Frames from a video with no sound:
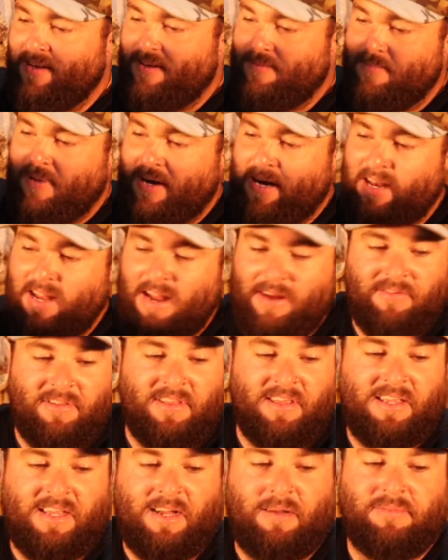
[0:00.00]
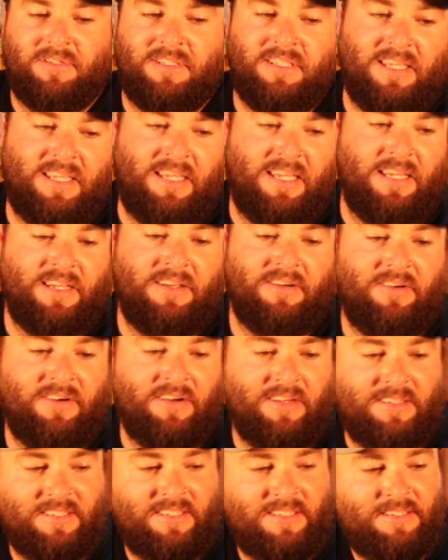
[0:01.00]
but everything comes in the kit,
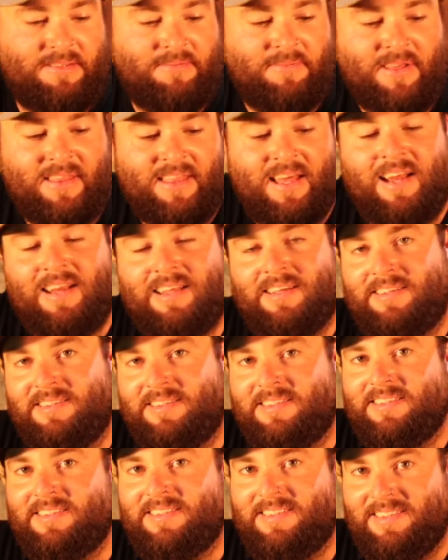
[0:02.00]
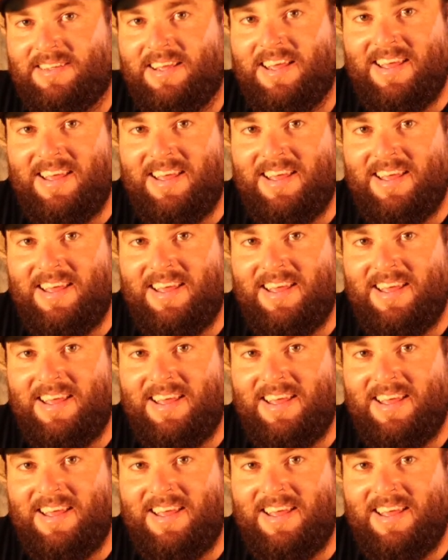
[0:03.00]
guys, but that is